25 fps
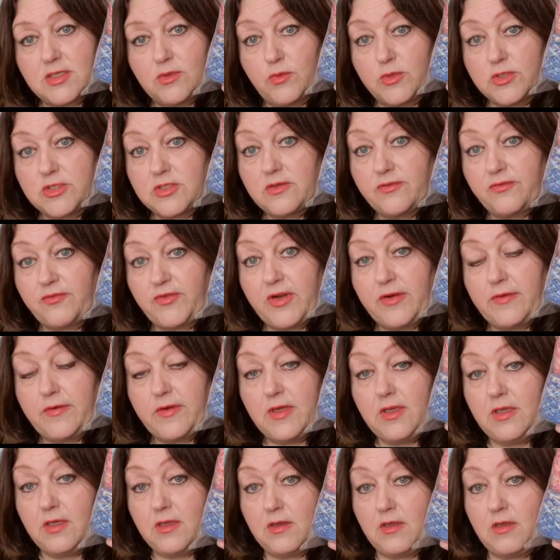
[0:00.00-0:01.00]
It was a
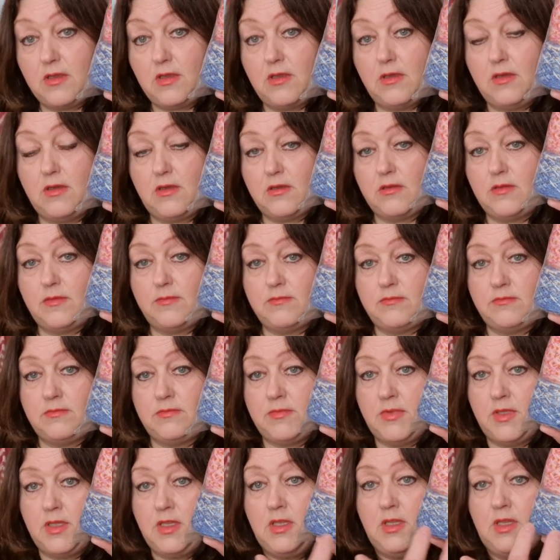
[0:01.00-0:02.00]
very
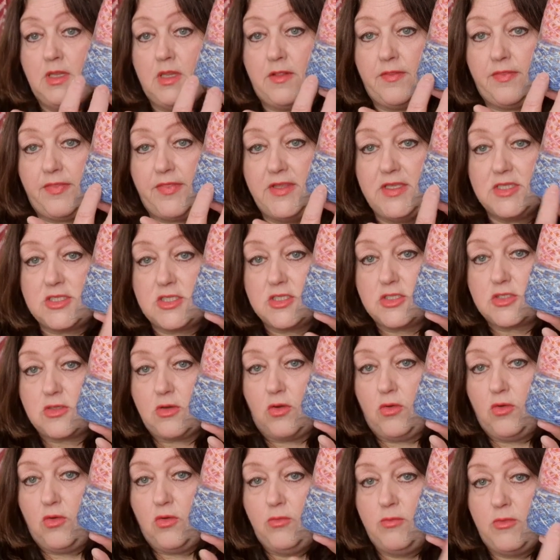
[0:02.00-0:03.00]
this is
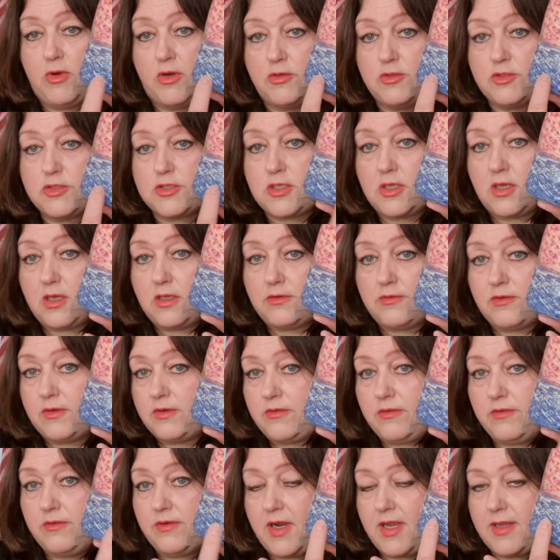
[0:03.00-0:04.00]
almost
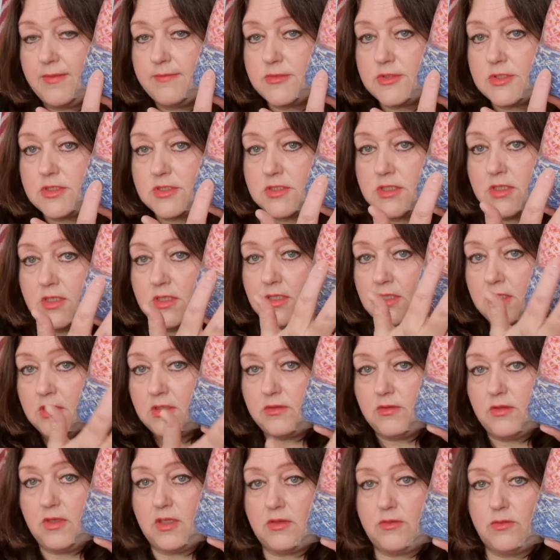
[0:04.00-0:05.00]
100 grams.
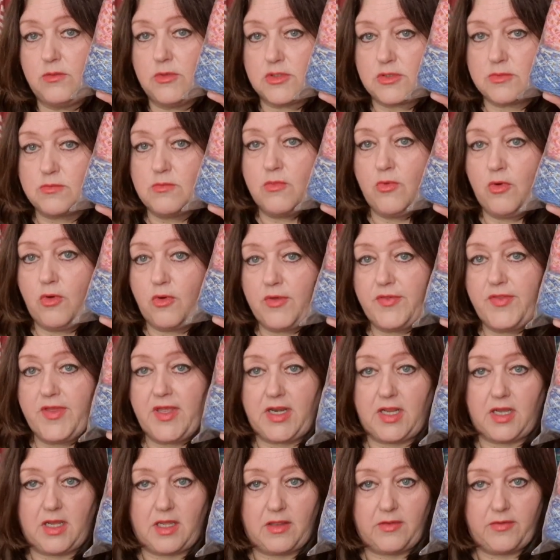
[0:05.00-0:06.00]
It was more
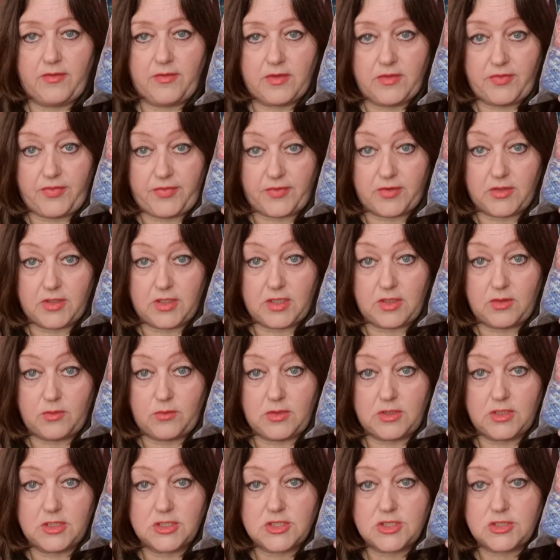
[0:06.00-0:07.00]
than I thought it
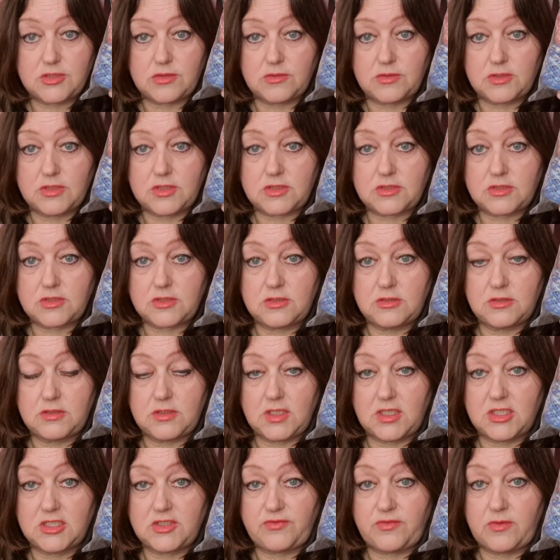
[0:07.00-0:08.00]
was, so it's
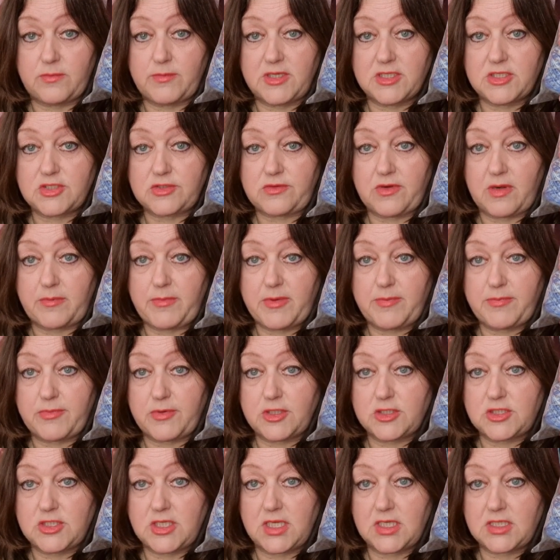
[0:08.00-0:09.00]
nice for my scrappy
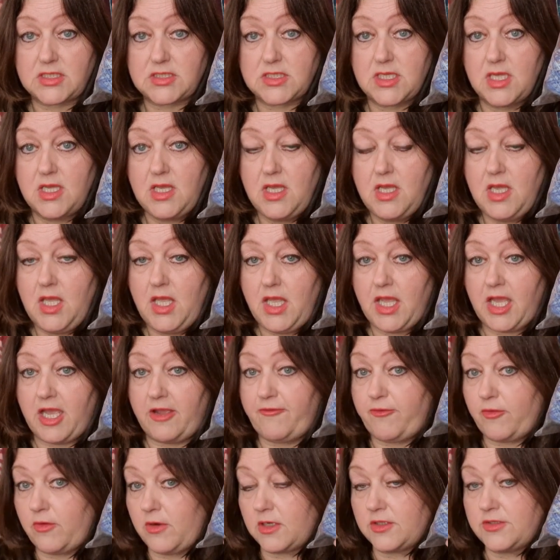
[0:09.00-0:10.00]
projects
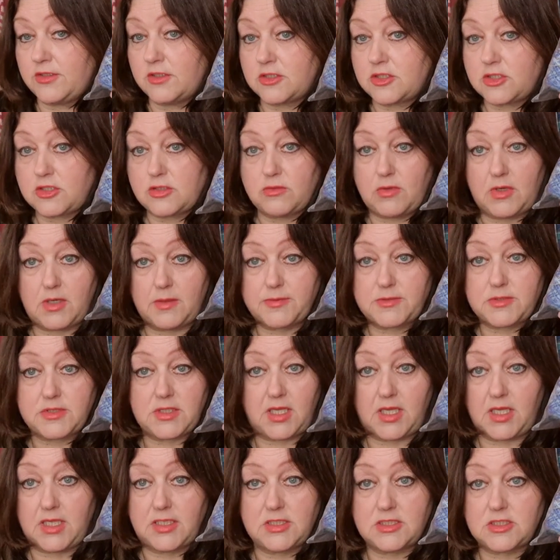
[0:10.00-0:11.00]
and for other swaps
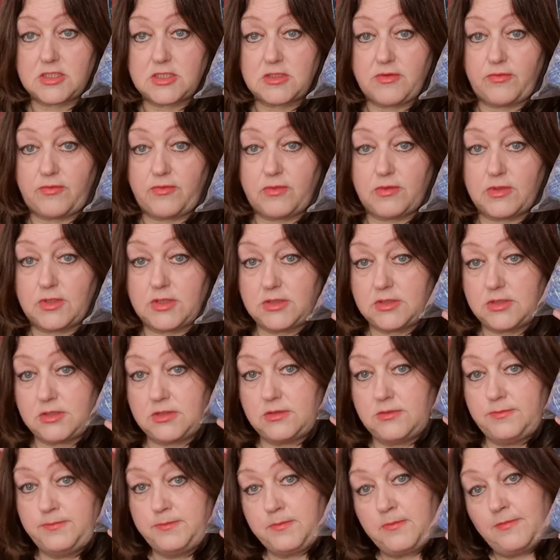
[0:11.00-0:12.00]
and so
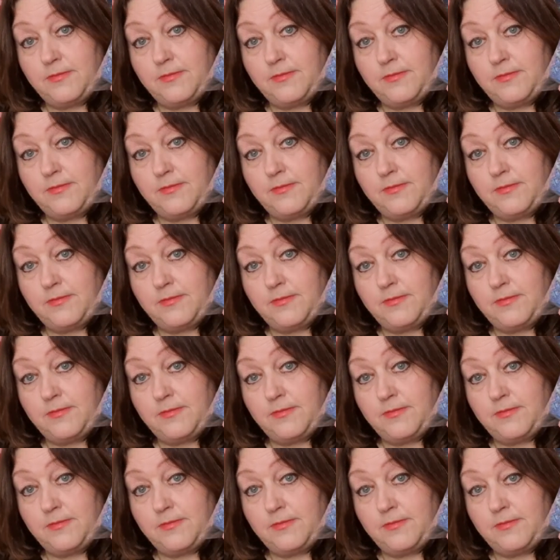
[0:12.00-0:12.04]
forth.